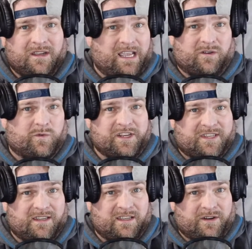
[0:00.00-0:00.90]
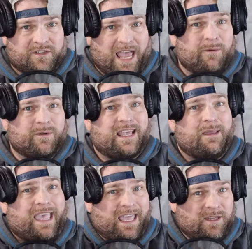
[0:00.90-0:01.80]
in recent years. I would say
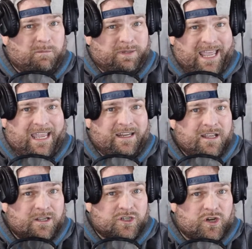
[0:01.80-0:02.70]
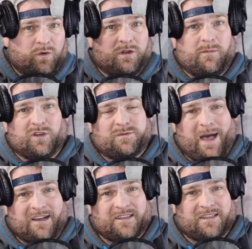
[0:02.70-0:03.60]
Caleb Plant showed the most
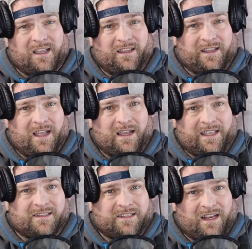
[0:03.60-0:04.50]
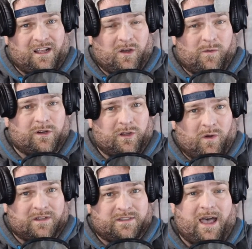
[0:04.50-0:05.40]
boxing skill against Canelo in a
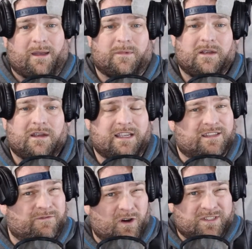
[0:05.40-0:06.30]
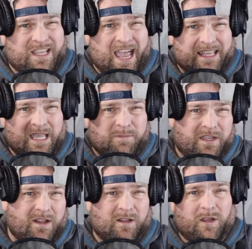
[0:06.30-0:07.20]
long time. He's the first guy to keep
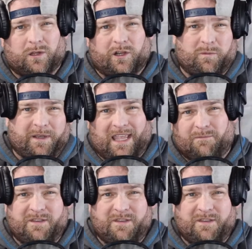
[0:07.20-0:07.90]
Canelo a little bit like